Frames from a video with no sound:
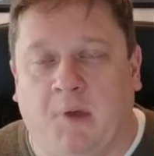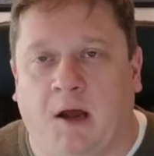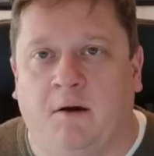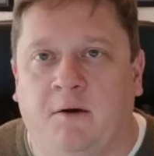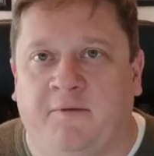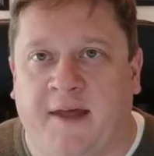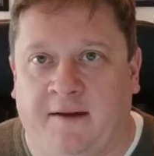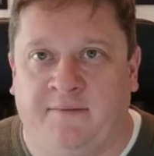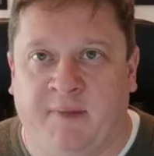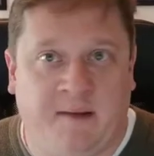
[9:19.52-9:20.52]
I don't know
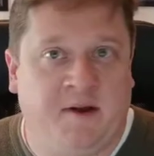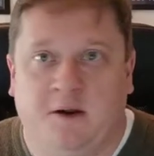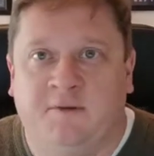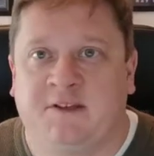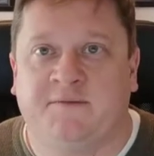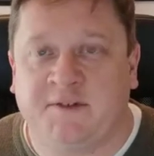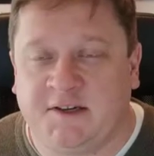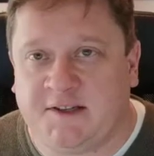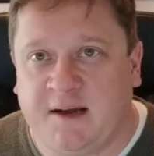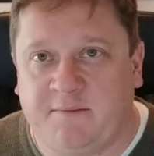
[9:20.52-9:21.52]
that maybe no one's ever
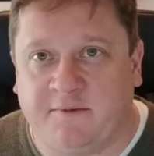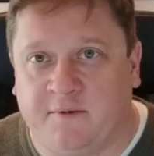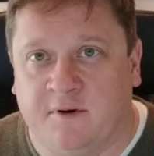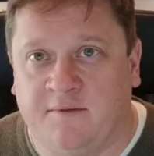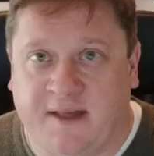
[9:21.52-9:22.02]
touched that before.